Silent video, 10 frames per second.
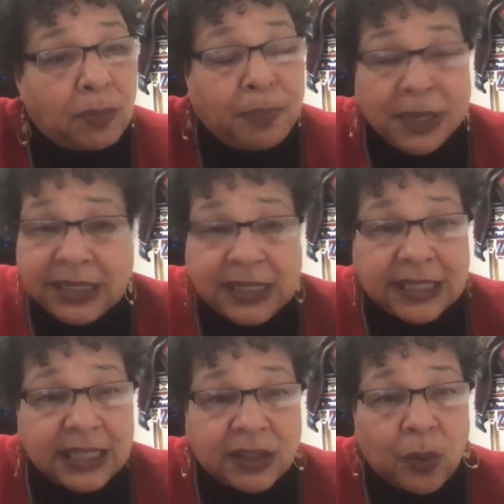
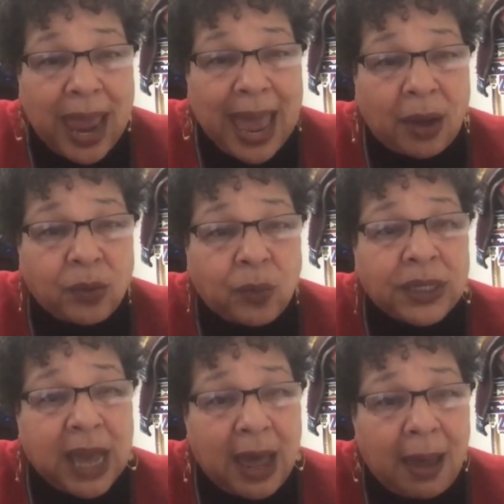businesses around
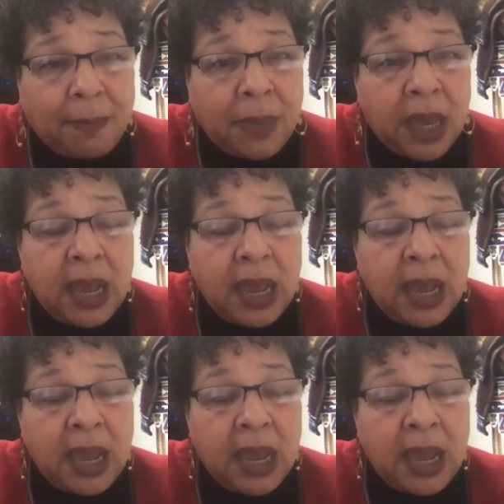would come,